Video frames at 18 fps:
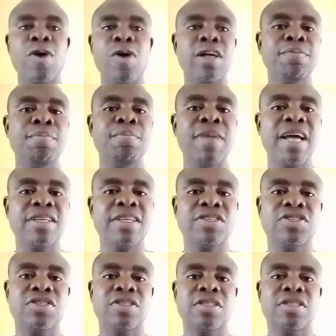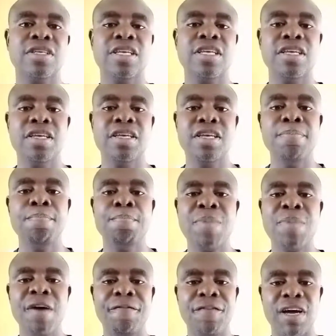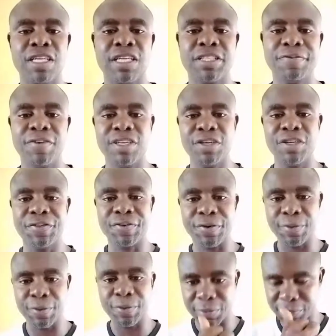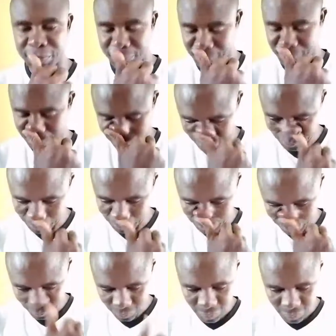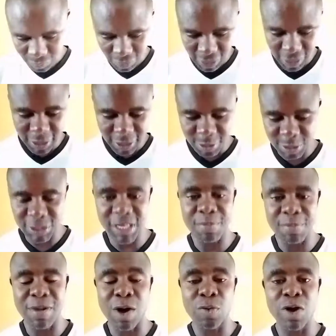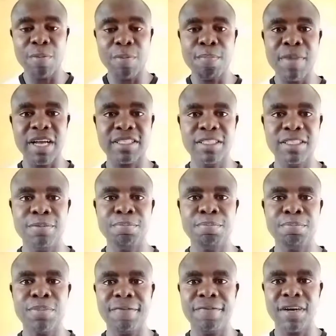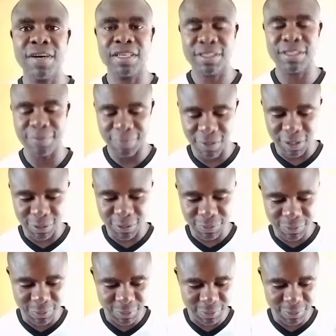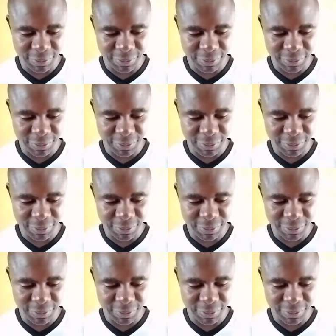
makes him perfect for the throne. This is about what makes him perfect for the throne.